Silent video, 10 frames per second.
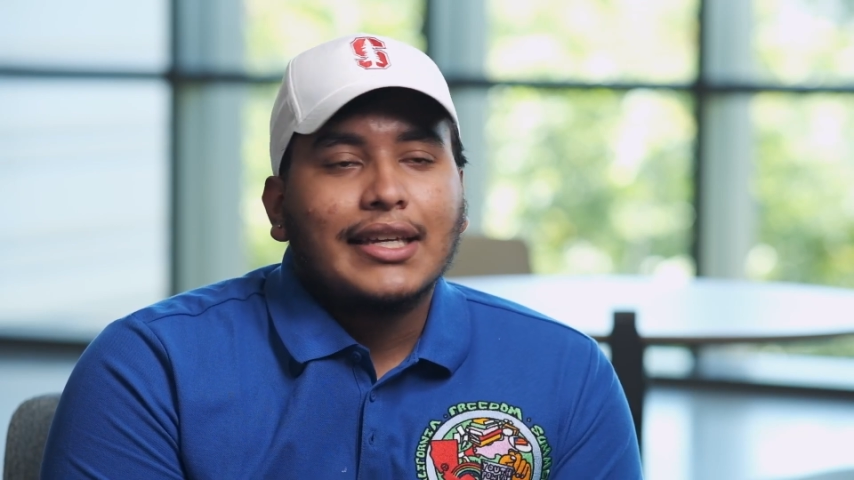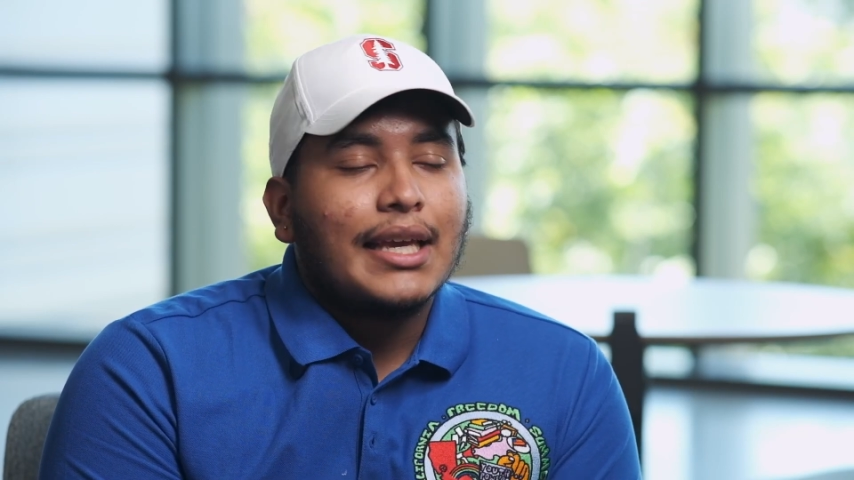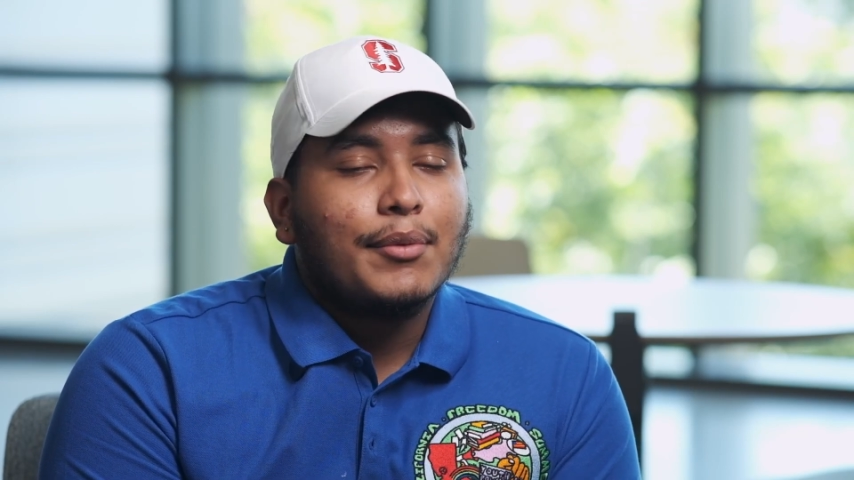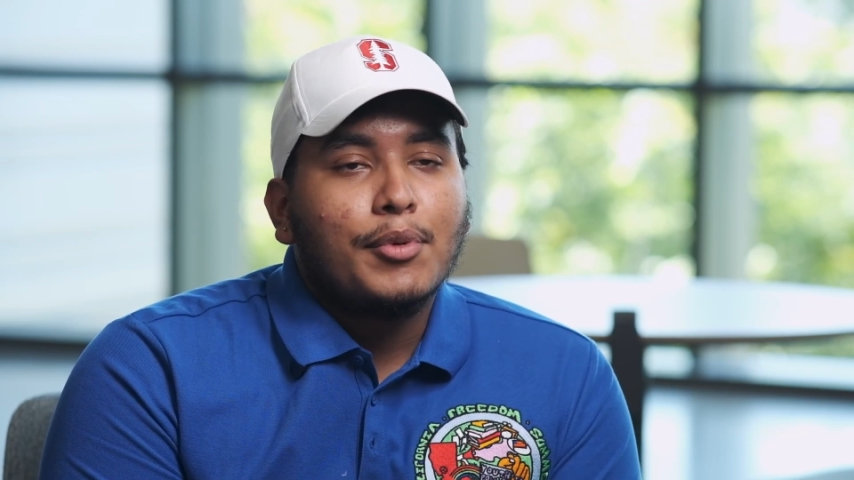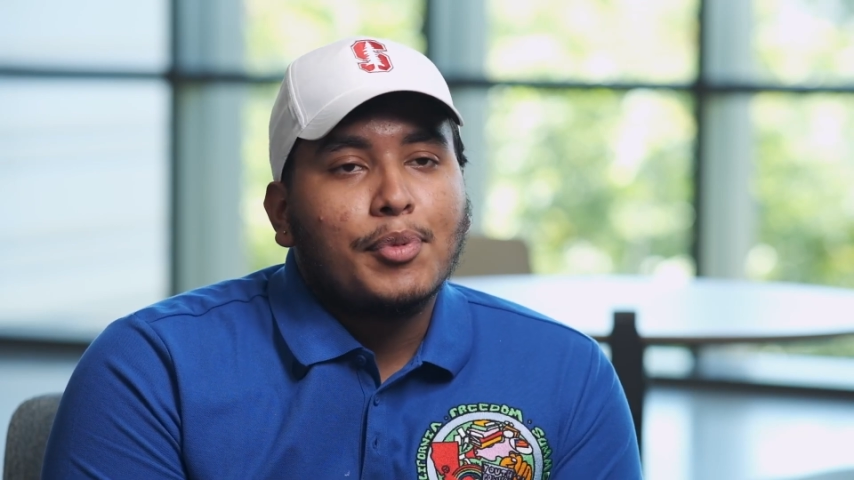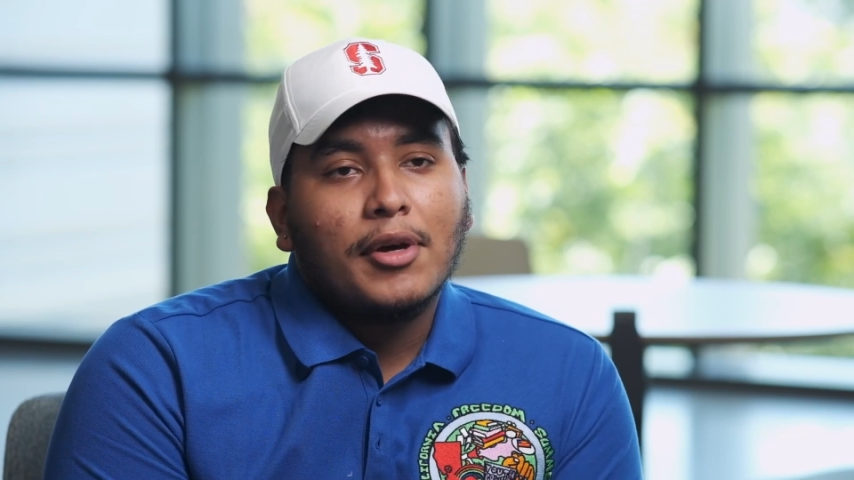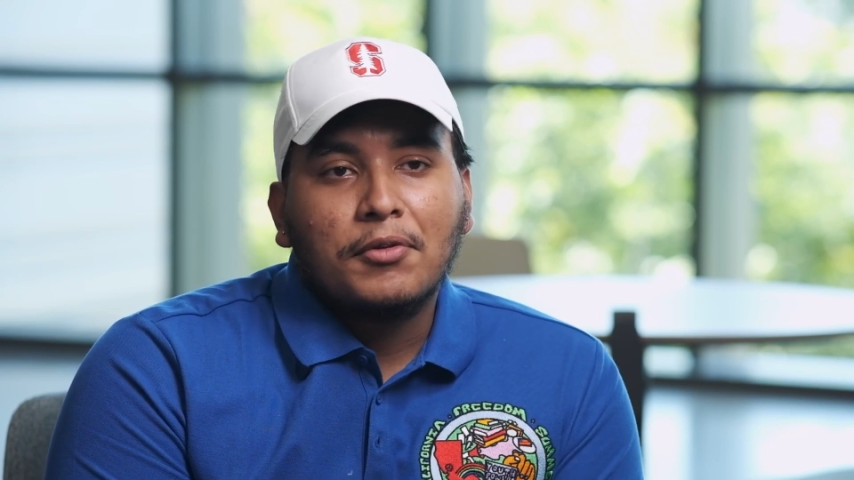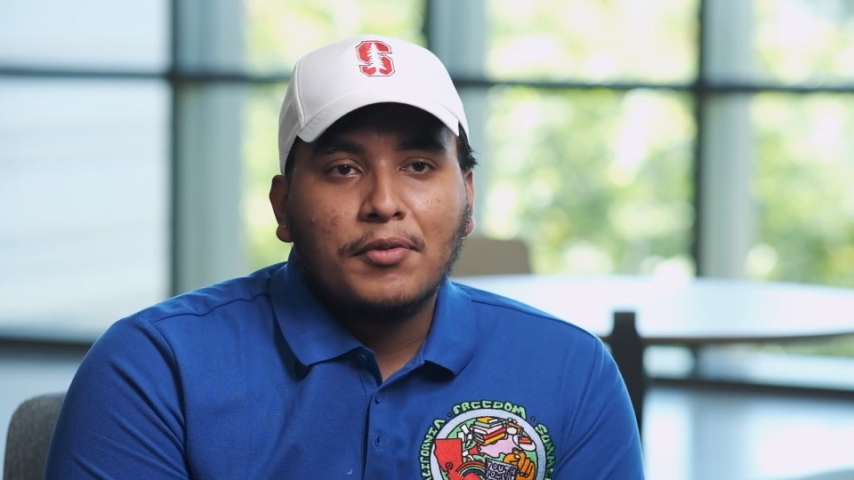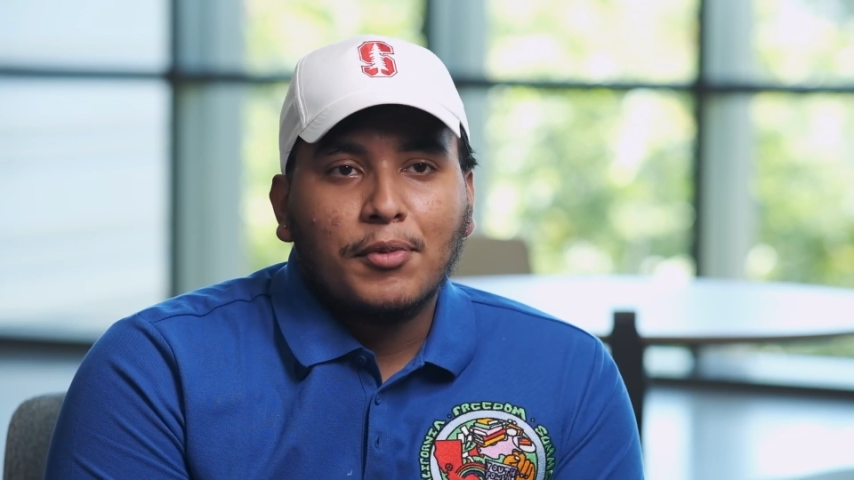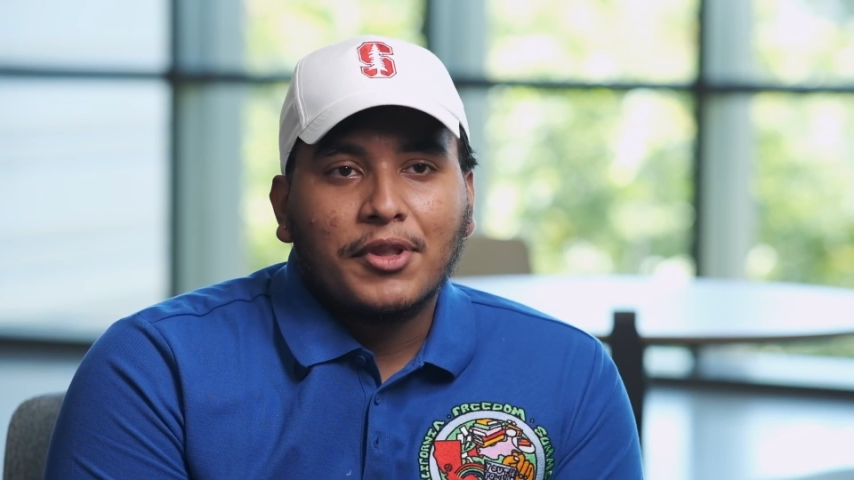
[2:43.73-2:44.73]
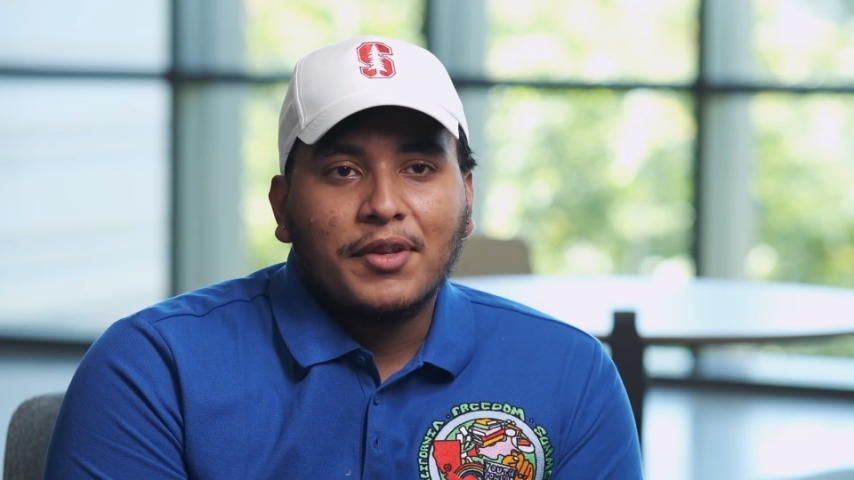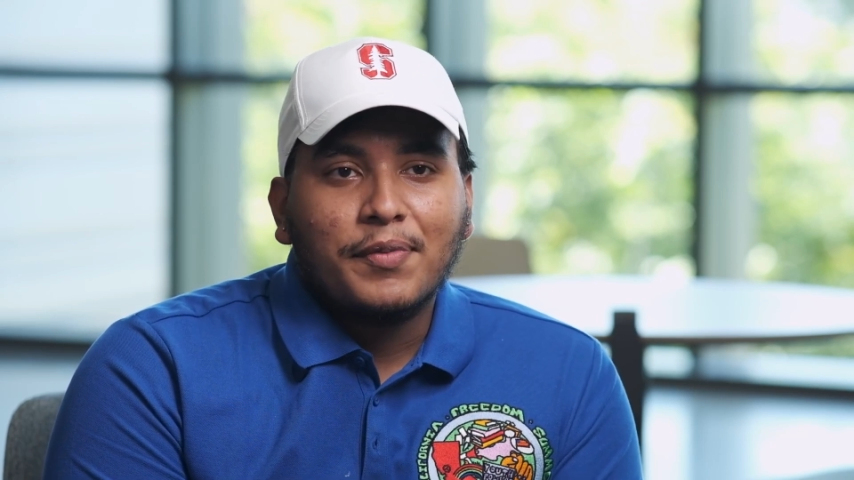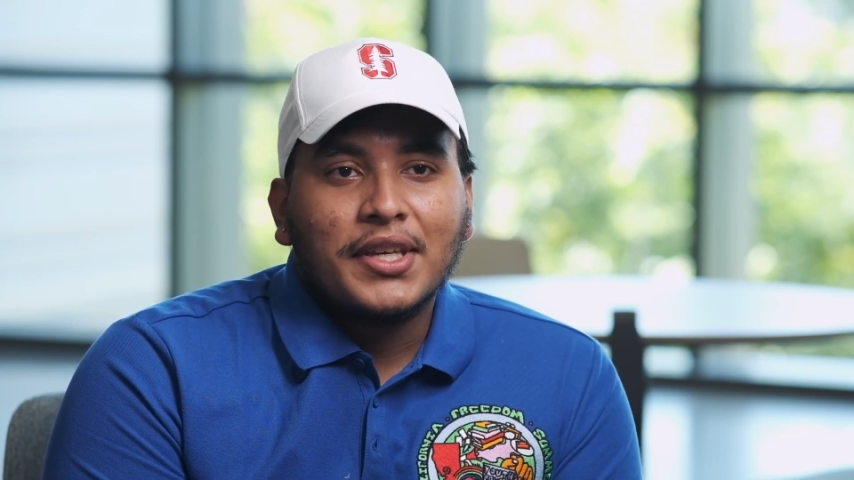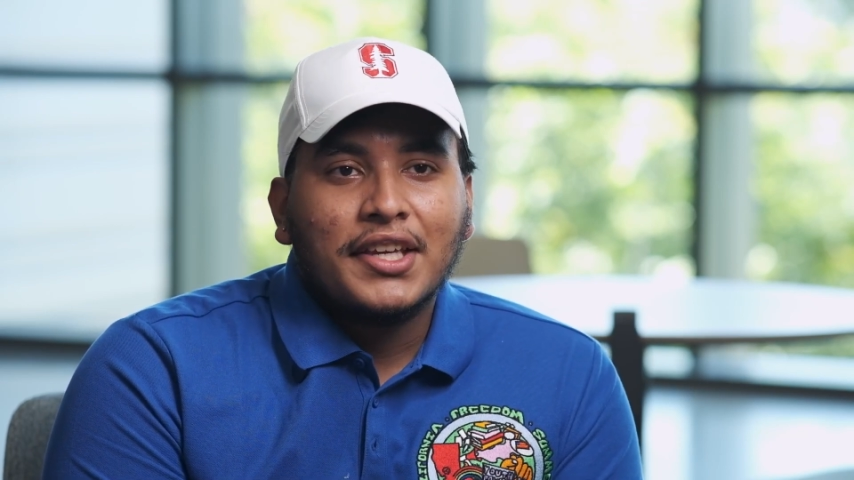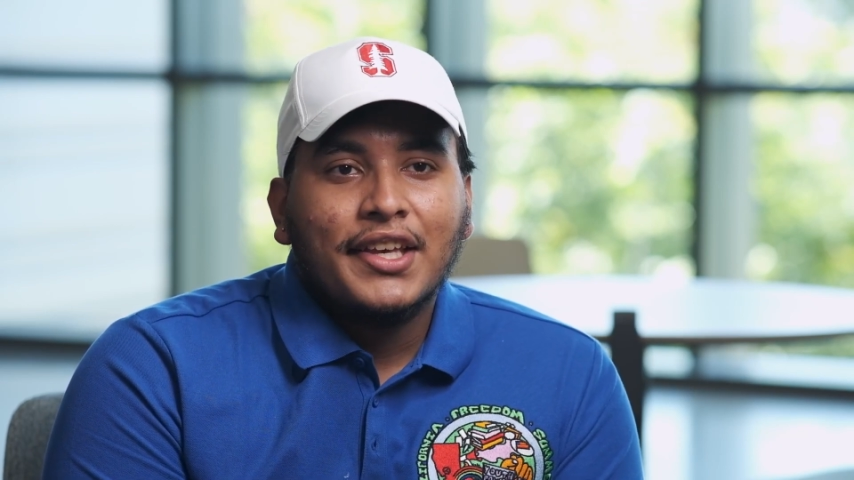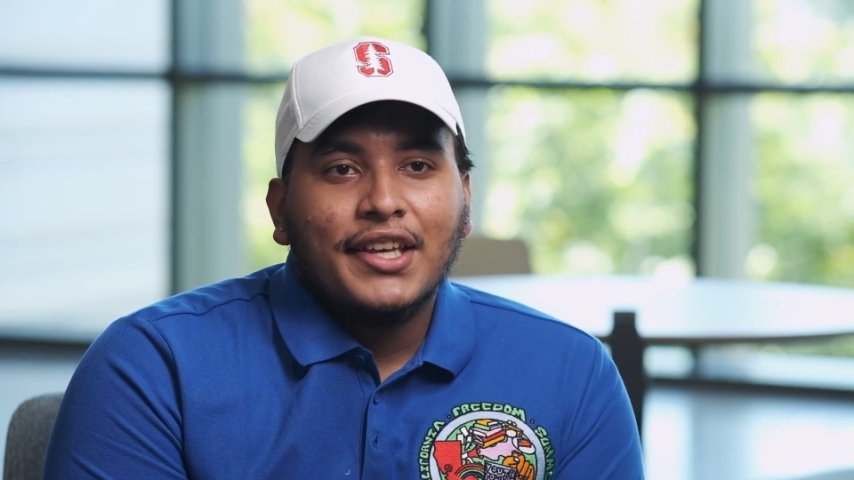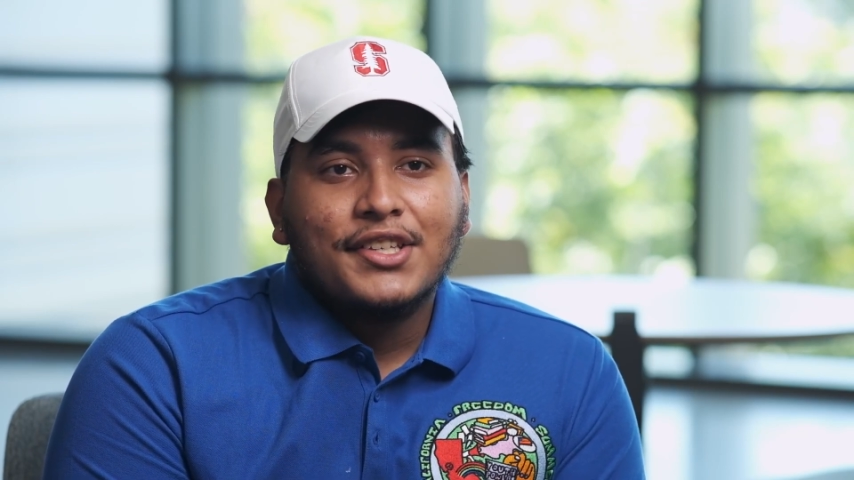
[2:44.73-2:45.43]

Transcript: Capable probably even more than me.